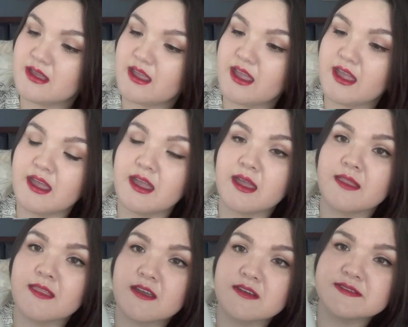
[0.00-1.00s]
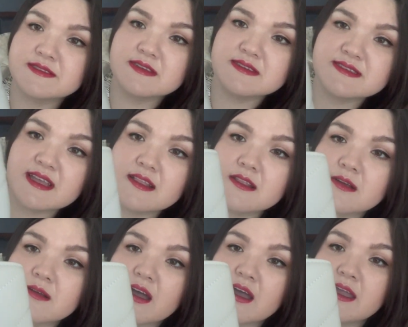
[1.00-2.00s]
and there's the Saint
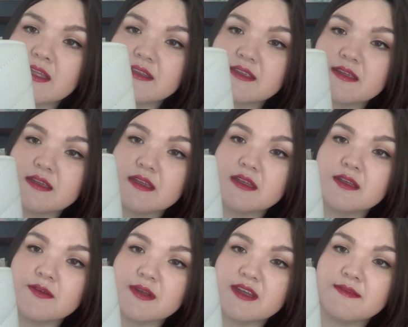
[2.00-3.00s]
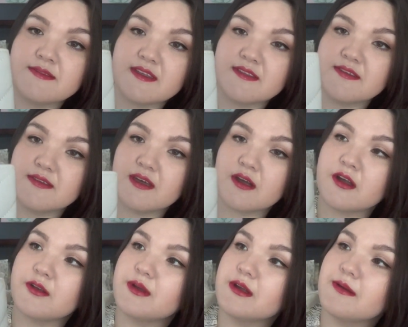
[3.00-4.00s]
Laurent engraved into the
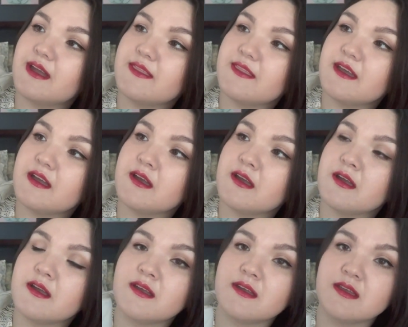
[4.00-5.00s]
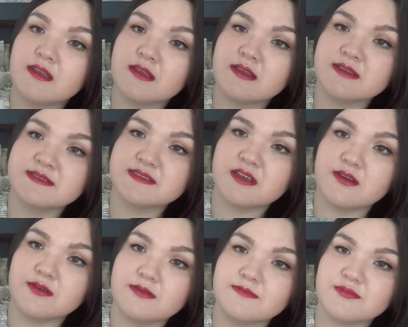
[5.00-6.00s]
hardware right there.
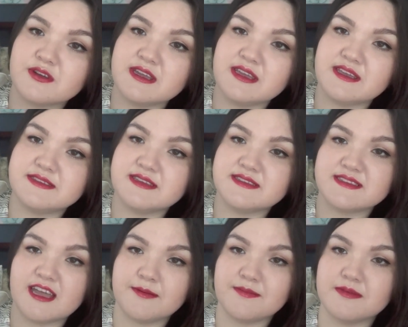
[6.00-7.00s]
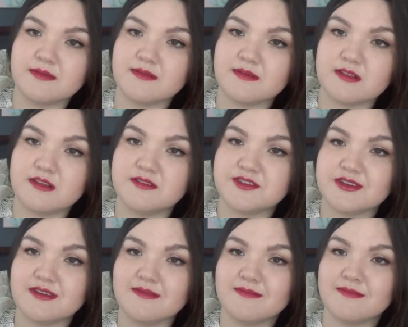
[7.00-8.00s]
So pretty easy snap
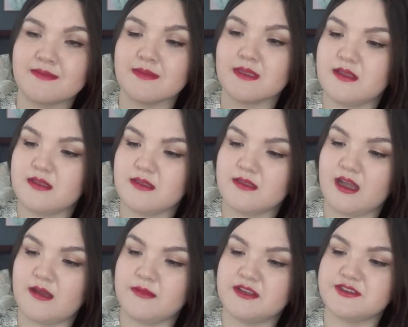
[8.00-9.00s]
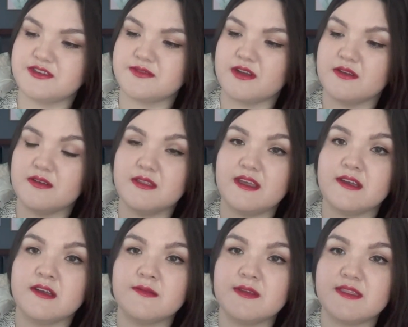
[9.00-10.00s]
closure, not much struggle
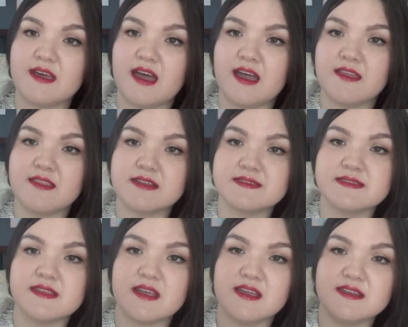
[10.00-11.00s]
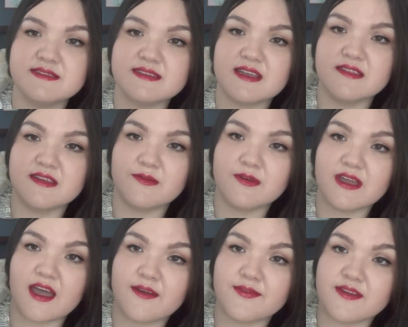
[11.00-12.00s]
there with that. That's nice. And then we
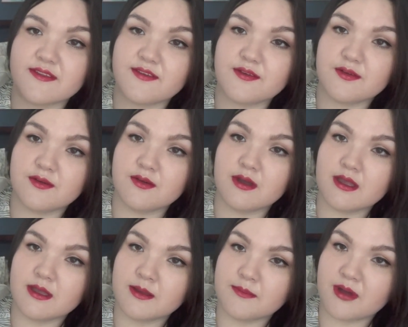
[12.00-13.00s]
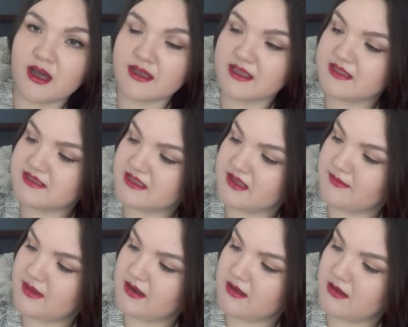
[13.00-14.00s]
have the two pockets in the
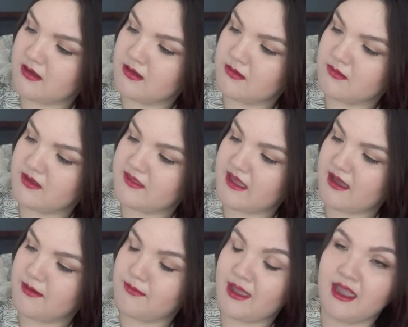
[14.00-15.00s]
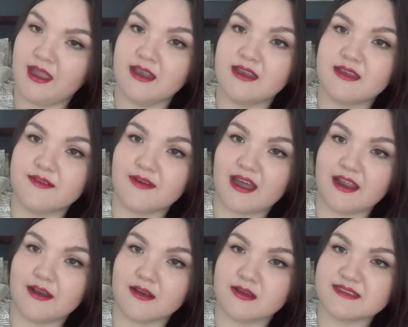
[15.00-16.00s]
middle with that main
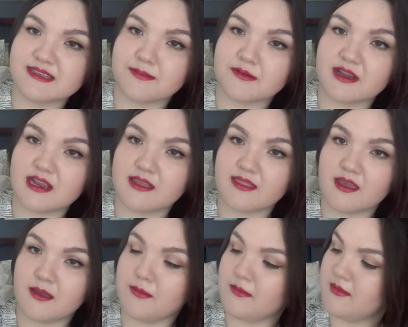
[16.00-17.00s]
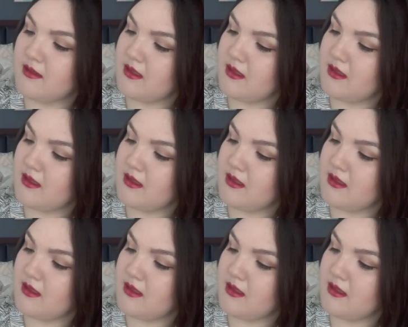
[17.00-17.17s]
divider separating them.